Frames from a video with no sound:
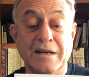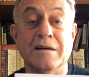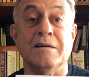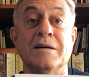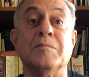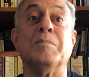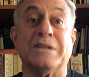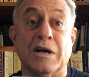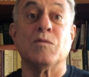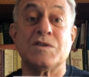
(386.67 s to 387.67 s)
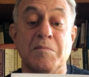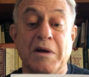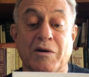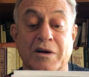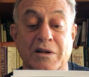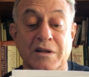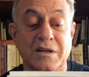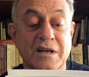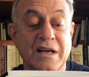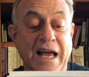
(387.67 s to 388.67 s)
but there was a miracle,
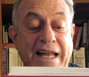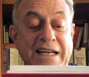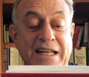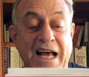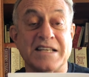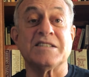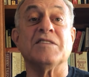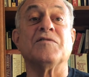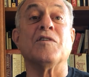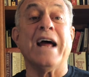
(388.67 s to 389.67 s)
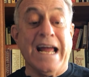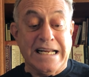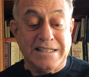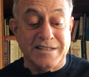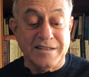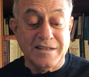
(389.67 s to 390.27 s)
and it lasted for 8.